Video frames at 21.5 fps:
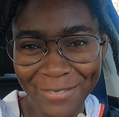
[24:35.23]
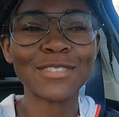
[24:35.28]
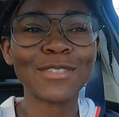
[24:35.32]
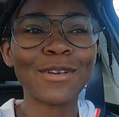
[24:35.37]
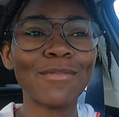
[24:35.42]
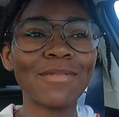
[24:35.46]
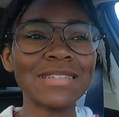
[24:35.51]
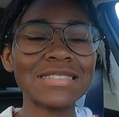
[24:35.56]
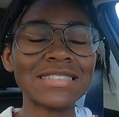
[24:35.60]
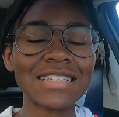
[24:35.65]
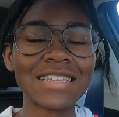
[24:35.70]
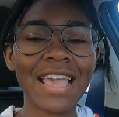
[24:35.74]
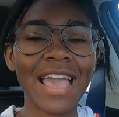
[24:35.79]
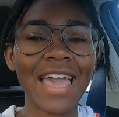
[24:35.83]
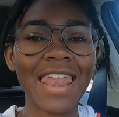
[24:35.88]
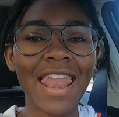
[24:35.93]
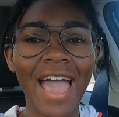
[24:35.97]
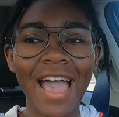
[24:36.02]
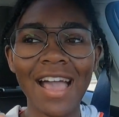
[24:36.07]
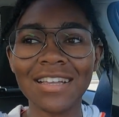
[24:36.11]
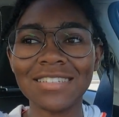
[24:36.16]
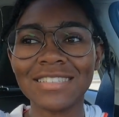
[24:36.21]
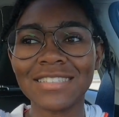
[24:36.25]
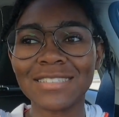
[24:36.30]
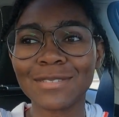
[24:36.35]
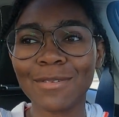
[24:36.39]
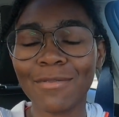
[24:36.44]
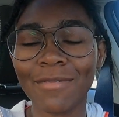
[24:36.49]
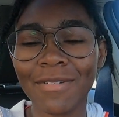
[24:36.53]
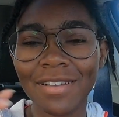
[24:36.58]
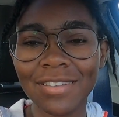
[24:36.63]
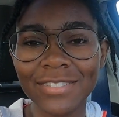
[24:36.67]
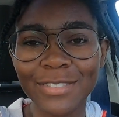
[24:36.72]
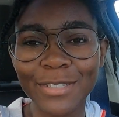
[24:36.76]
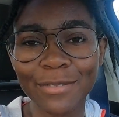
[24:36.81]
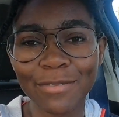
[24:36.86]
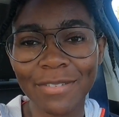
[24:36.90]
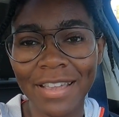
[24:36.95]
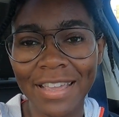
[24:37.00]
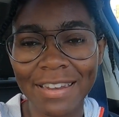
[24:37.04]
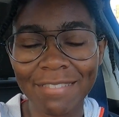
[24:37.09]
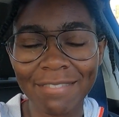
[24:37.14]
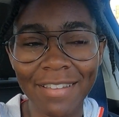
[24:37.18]
So once again, I just want to
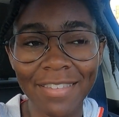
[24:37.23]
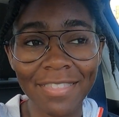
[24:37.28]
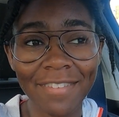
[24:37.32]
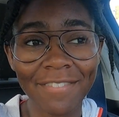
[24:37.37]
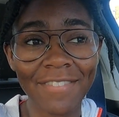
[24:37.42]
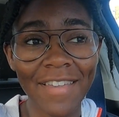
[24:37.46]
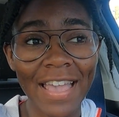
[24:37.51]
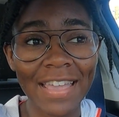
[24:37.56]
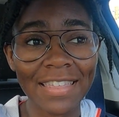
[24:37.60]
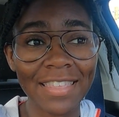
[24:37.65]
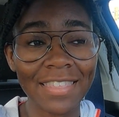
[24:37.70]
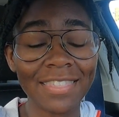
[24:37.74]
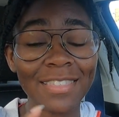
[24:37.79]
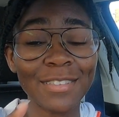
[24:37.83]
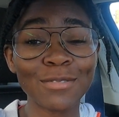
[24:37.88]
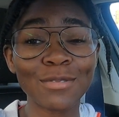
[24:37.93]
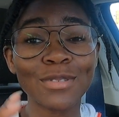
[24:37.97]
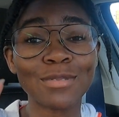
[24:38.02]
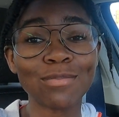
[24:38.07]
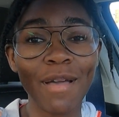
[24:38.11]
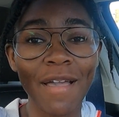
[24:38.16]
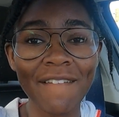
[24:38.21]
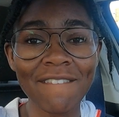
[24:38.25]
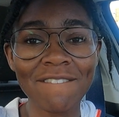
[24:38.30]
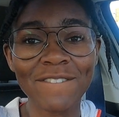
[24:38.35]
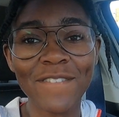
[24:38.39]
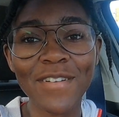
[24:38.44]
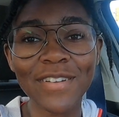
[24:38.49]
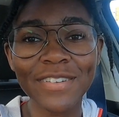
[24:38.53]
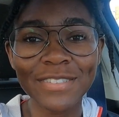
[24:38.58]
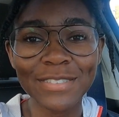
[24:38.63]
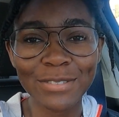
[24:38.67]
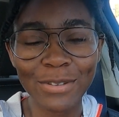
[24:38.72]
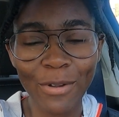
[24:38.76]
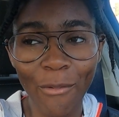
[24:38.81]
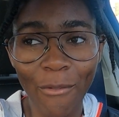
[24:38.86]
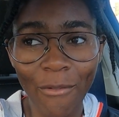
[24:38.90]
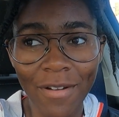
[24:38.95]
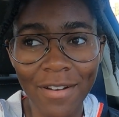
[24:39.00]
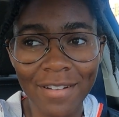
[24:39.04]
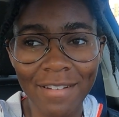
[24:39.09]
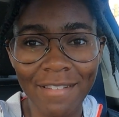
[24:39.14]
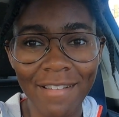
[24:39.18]
reiterate the fact that this was my first
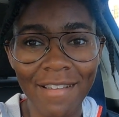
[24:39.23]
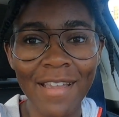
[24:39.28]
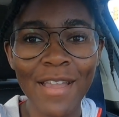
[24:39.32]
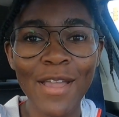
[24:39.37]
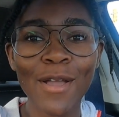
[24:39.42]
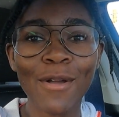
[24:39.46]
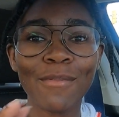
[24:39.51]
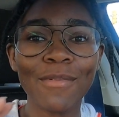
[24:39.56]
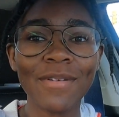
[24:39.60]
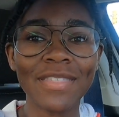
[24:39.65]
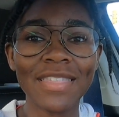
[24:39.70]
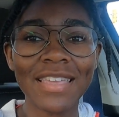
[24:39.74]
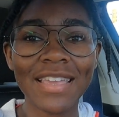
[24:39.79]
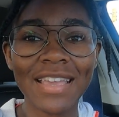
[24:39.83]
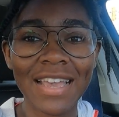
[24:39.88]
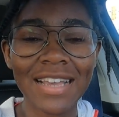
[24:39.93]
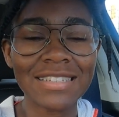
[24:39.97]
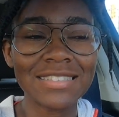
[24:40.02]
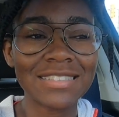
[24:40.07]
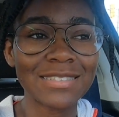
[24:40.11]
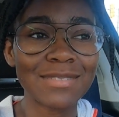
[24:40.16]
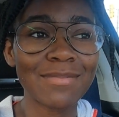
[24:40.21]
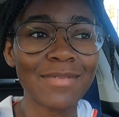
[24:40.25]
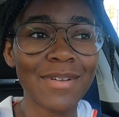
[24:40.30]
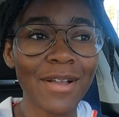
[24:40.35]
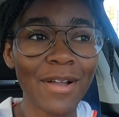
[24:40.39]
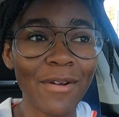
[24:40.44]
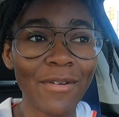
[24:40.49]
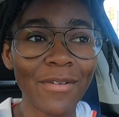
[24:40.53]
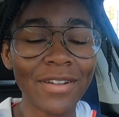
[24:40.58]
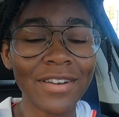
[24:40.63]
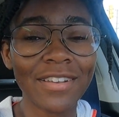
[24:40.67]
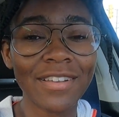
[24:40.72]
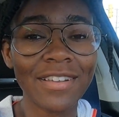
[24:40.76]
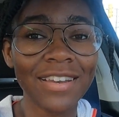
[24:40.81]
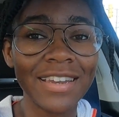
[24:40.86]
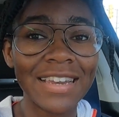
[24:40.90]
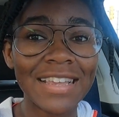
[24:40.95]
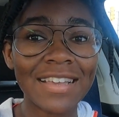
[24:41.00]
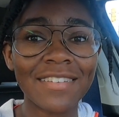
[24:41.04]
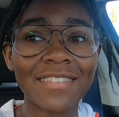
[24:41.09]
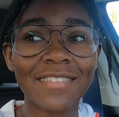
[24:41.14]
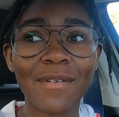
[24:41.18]
order where the customer
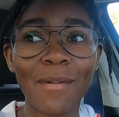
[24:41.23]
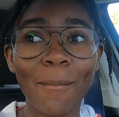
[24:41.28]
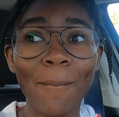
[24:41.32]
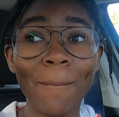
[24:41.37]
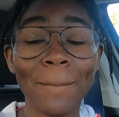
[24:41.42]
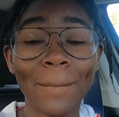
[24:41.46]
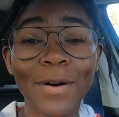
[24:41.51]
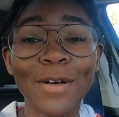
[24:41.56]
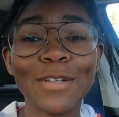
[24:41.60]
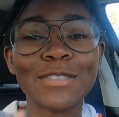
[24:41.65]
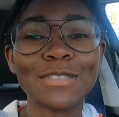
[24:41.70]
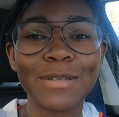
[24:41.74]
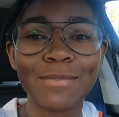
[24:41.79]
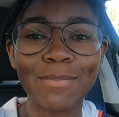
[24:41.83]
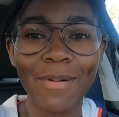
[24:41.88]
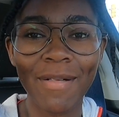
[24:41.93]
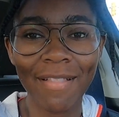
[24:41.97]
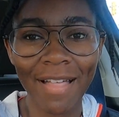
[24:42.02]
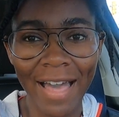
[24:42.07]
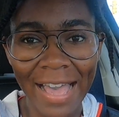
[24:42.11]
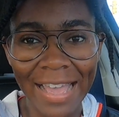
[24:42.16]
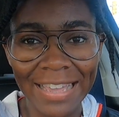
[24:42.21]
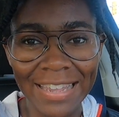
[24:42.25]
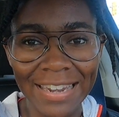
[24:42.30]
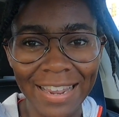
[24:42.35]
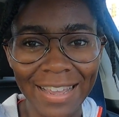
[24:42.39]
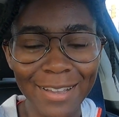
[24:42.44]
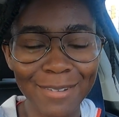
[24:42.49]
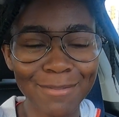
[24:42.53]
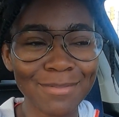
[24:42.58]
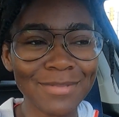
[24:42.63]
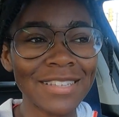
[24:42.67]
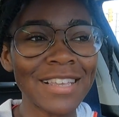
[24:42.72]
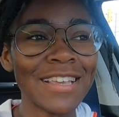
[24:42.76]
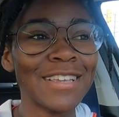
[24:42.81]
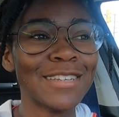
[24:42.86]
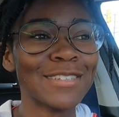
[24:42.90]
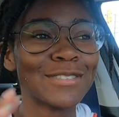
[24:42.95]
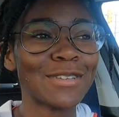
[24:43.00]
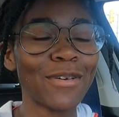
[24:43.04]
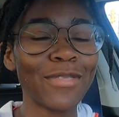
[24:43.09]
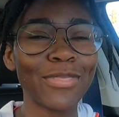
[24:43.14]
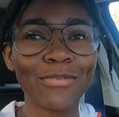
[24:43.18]
ordered multiple items.
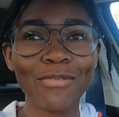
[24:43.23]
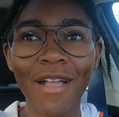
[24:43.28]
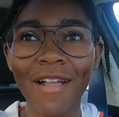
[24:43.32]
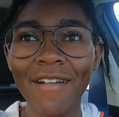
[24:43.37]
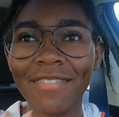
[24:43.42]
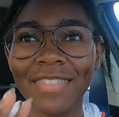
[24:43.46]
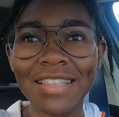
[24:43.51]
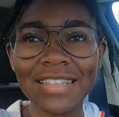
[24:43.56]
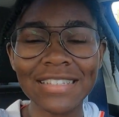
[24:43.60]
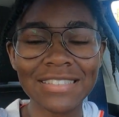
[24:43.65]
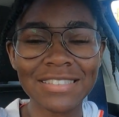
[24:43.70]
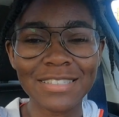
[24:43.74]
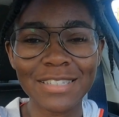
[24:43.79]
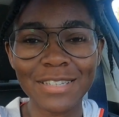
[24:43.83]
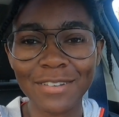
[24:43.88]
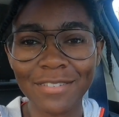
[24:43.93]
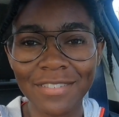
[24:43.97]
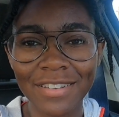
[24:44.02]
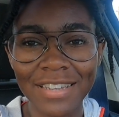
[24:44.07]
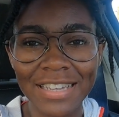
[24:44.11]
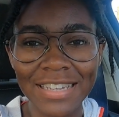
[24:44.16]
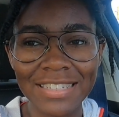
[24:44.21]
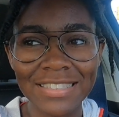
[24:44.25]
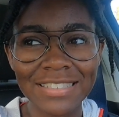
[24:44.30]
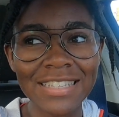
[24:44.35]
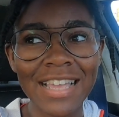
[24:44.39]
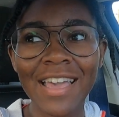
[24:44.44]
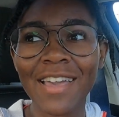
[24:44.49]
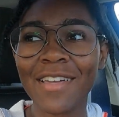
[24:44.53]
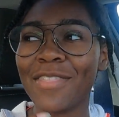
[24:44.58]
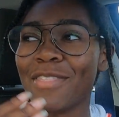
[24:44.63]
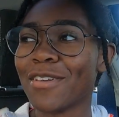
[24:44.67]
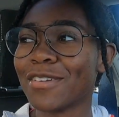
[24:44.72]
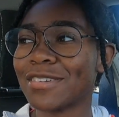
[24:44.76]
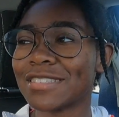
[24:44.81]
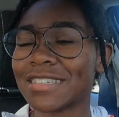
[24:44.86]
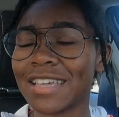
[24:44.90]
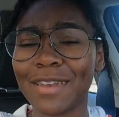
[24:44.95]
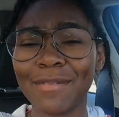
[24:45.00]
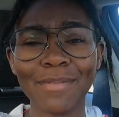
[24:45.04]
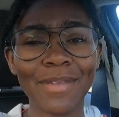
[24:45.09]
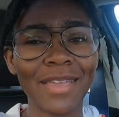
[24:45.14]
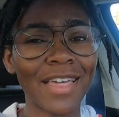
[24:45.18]
So throughout this series, there's
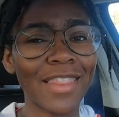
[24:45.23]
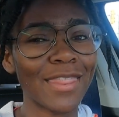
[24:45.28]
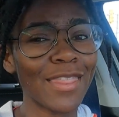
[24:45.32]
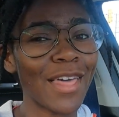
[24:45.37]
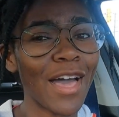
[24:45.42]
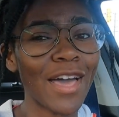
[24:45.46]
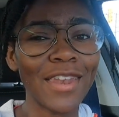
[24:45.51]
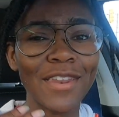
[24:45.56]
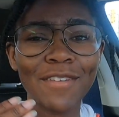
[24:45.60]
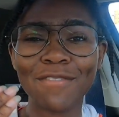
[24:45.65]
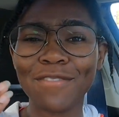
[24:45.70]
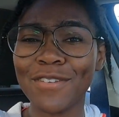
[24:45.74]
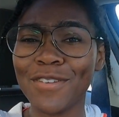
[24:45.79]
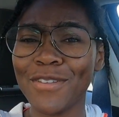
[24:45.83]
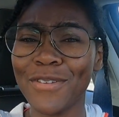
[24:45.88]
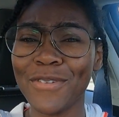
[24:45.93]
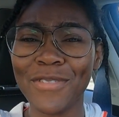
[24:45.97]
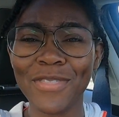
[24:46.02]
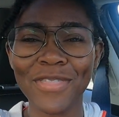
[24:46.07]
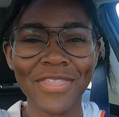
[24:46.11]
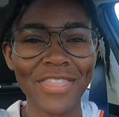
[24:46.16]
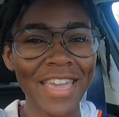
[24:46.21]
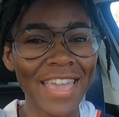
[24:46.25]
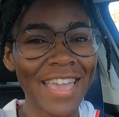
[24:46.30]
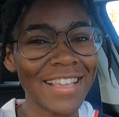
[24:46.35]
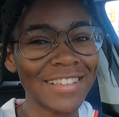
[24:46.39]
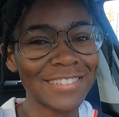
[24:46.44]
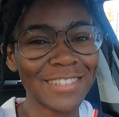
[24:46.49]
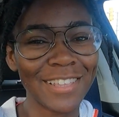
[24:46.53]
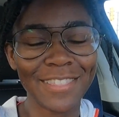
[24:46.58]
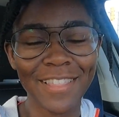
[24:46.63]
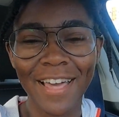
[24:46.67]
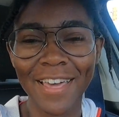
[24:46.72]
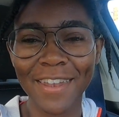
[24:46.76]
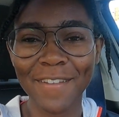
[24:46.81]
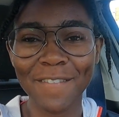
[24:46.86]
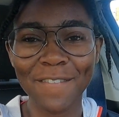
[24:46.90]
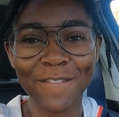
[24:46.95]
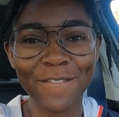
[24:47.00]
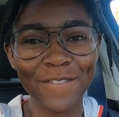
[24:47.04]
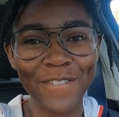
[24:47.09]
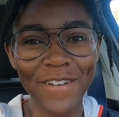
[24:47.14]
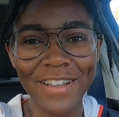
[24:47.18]
going to be a lot of new things, a lot of
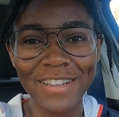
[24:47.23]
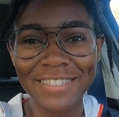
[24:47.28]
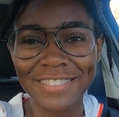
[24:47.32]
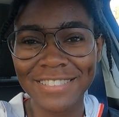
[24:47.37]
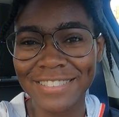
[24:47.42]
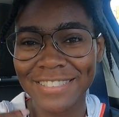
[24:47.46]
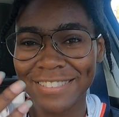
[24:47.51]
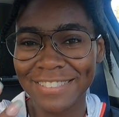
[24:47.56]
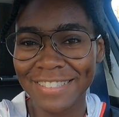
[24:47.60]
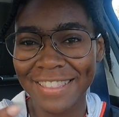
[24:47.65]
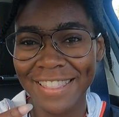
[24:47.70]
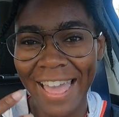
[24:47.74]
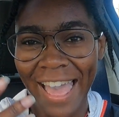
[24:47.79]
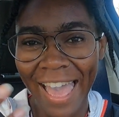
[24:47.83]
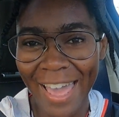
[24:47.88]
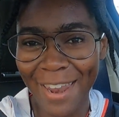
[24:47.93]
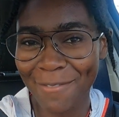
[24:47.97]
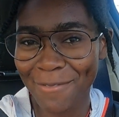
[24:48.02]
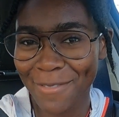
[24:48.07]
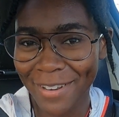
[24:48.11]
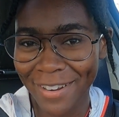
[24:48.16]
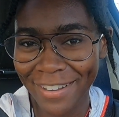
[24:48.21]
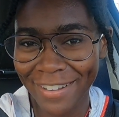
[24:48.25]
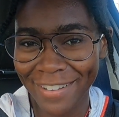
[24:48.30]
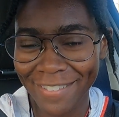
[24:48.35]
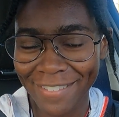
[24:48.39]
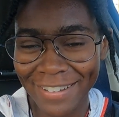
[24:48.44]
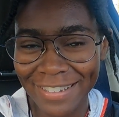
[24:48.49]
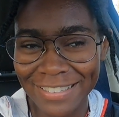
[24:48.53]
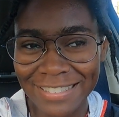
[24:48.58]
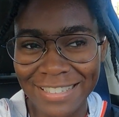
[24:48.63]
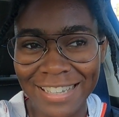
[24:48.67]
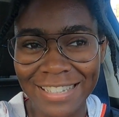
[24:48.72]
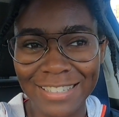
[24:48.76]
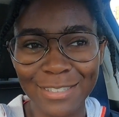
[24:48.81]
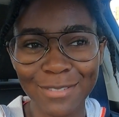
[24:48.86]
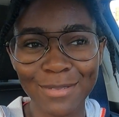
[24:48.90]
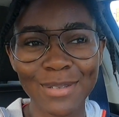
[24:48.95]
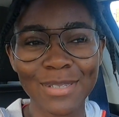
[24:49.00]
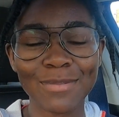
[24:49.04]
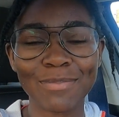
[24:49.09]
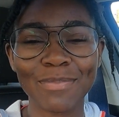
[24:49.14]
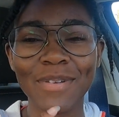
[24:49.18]
firsts that we're going to get
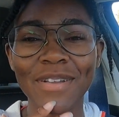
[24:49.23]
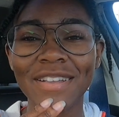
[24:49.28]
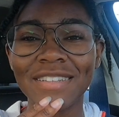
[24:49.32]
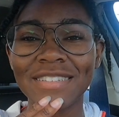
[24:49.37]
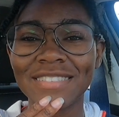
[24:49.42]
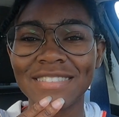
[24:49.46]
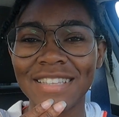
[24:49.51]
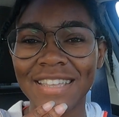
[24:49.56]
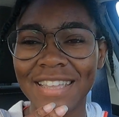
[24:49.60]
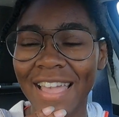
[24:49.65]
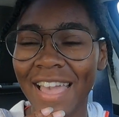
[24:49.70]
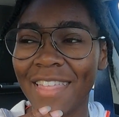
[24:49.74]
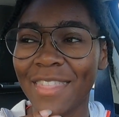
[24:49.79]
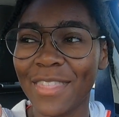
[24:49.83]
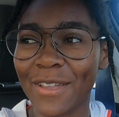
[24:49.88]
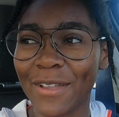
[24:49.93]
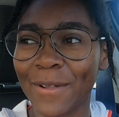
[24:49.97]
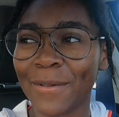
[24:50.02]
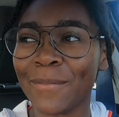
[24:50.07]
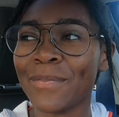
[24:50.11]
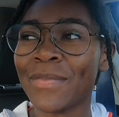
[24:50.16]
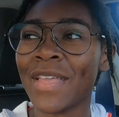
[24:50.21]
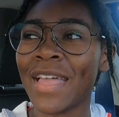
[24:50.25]
to experience together.